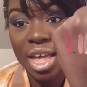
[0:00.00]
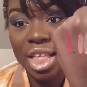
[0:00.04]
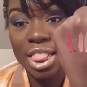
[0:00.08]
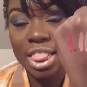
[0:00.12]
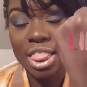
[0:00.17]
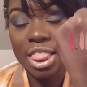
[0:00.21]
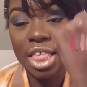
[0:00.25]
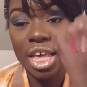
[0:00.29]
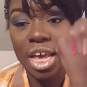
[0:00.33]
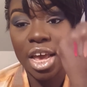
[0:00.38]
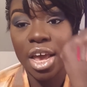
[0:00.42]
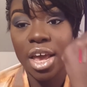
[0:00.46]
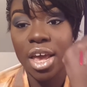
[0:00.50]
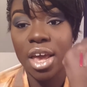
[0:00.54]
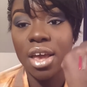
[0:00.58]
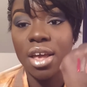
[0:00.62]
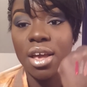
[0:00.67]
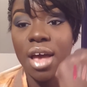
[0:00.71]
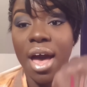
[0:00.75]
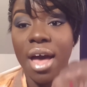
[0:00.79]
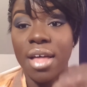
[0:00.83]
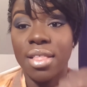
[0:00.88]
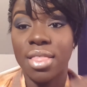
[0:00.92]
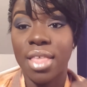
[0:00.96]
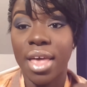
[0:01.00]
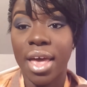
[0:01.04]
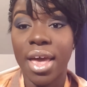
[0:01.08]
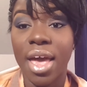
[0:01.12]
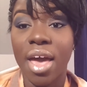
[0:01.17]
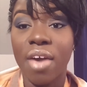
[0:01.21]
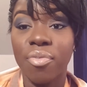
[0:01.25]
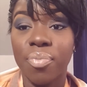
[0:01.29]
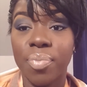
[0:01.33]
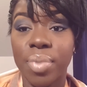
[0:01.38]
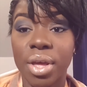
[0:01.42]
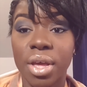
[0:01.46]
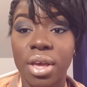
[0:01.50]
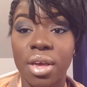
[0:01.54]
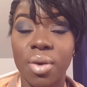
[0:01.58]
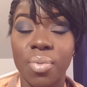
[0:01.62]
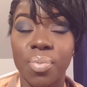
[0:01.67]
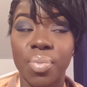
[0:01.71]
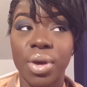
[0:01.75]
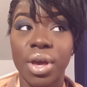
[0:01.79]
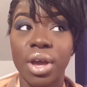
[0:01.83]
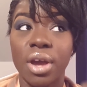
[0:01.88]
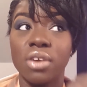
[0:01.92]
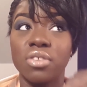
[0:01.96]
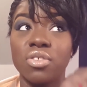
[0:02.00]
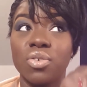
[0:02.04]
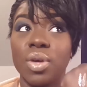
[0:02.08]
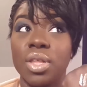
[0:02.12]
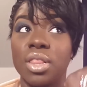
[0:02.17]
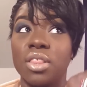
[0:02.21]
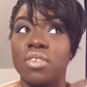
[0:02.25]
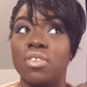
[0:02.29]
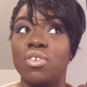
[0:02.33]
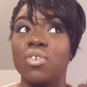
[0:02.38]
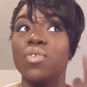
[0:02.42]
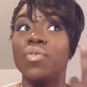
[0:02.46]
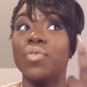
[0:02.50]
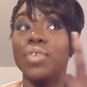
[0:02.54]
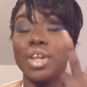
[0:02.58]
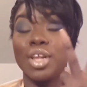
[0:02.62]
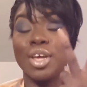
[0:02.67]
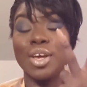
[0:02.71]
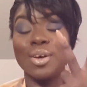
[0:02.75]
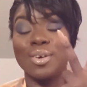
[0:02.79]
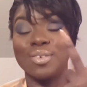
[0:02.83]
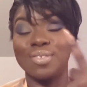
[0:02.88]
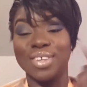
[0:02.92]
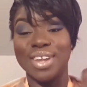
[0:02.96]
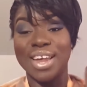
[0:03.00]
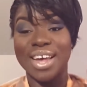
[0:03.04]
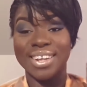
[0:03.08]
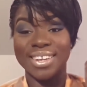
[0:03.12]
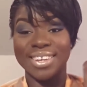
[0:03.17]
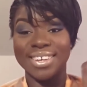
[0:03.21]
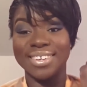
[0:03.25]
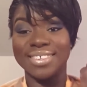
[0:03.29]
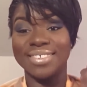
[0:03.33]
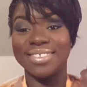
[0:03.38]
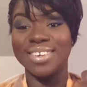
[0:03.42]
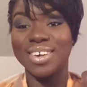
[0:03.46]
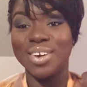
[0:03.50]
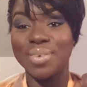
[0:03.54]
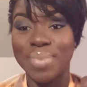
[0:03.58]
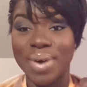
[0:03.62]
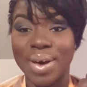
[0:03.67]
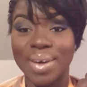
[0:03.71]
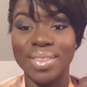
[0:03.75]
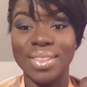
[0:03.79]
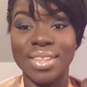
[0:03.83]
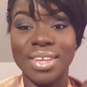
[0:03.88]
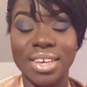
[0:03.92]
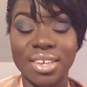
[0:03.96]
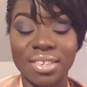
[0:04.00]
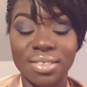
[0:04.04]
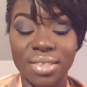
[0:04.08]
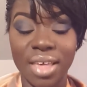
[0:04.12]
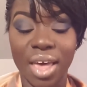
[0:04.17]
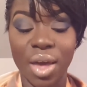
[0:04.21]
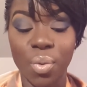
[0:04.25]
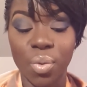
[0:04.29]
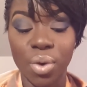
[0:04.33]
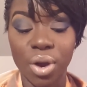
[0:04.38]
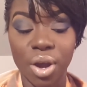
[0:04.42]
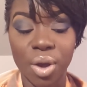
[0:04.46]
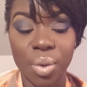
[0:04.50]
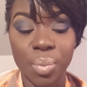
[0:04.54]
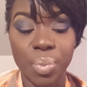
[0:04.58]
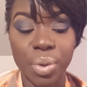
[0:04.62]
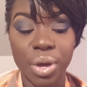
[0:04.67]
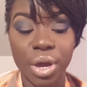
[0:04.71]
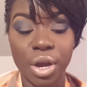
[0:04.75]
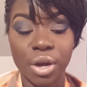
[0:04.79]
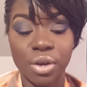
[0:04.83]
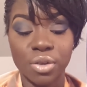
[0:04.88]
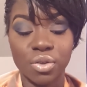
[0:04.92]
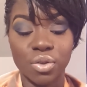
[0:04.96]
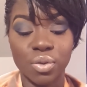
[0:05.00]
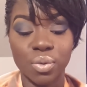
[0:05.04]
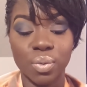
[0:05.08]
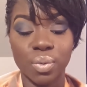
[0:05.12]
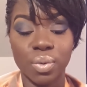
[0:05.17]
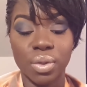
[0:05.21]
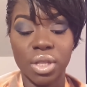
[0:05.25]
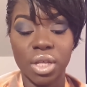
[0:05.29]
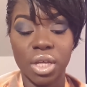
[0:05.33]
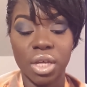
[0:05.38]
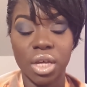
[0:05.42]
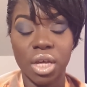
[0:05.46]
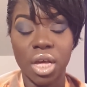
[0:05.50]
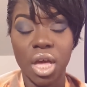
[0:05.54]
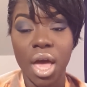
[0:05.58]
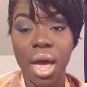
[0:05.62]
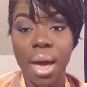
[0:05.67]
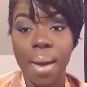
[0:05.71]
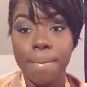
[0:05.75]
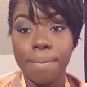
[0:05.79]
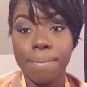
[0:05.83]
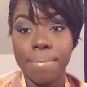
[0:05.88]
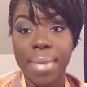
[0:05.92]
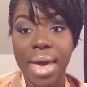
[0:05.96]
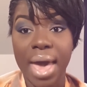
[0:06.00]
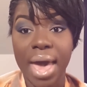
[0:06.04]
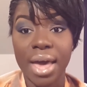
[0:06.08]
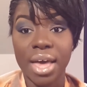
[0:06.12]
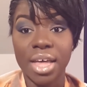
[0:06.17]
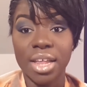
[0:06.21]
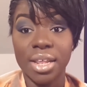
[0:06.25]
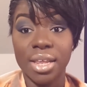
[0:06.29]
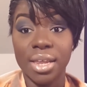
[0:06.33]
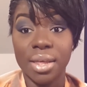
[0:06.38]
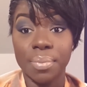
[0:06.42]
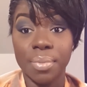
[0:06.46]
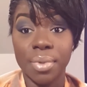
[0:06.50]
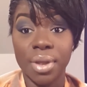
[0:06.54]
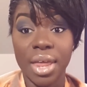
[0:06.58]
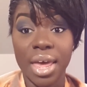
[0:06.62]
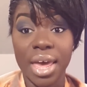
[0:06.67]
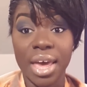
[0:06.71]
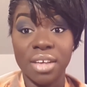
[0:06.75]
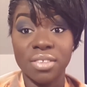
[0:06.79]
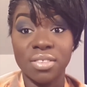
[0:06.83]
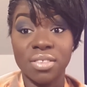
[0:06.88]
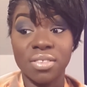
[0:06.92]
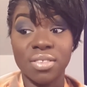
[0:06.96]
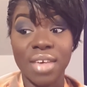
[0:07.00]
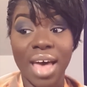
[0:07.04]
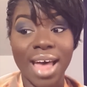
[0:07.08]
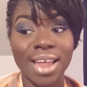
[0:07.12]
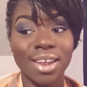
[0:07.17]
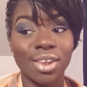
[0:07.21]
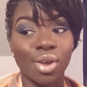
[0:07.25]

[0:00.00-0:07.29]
they uh, they have been compared to in the two videos that I did see about these they were compared to the MAC lip glasses I